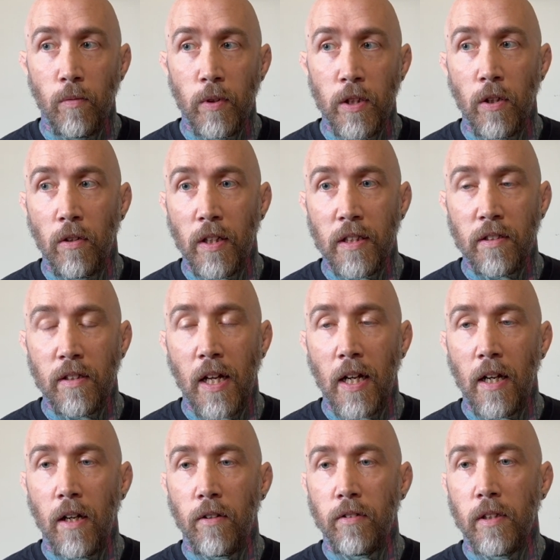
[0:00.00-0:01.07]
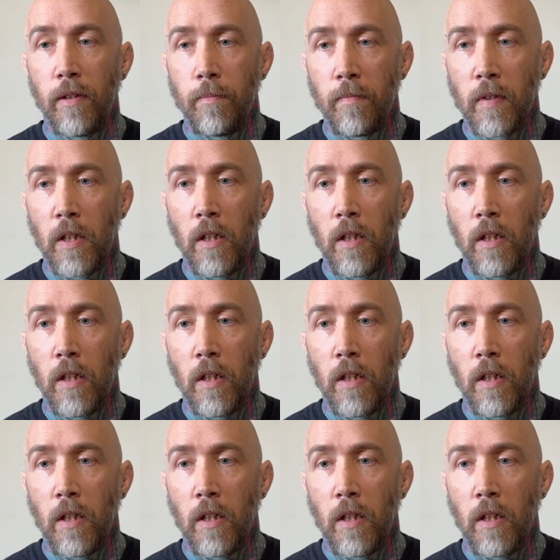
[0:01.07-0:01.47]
We know that's not healthy.